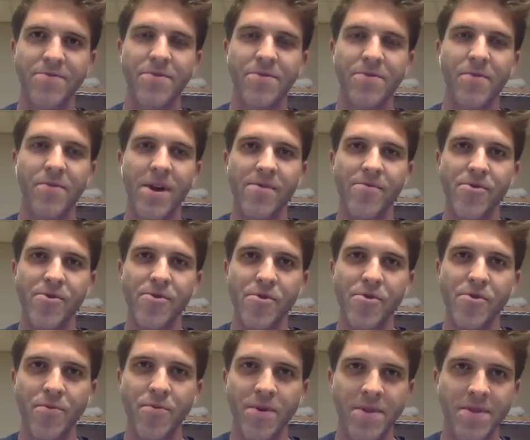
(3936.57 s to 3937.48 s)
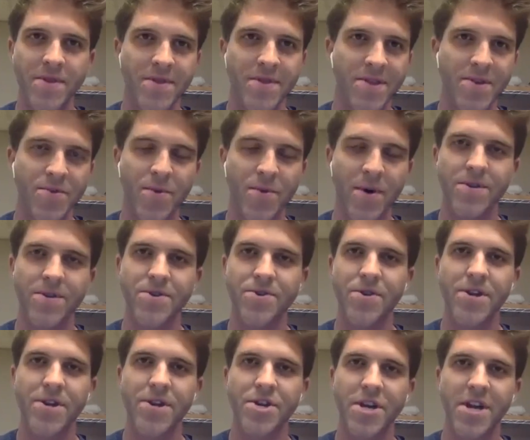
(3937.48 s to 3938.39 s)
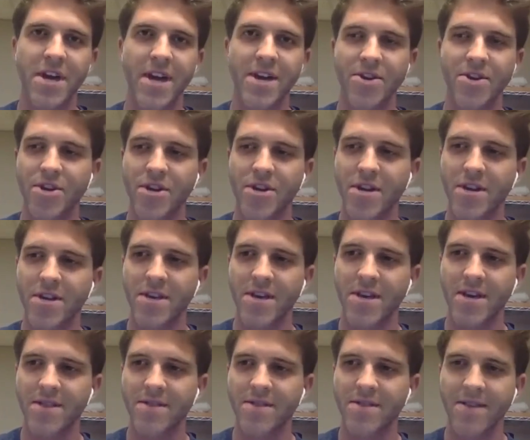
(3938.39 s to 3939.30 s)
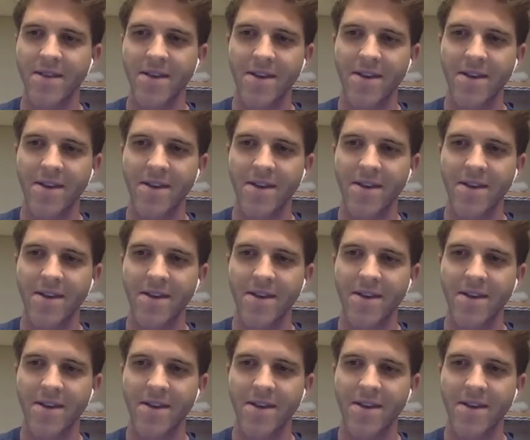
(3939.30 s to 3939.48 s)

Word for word: do in the weight room, when as well as your education, and you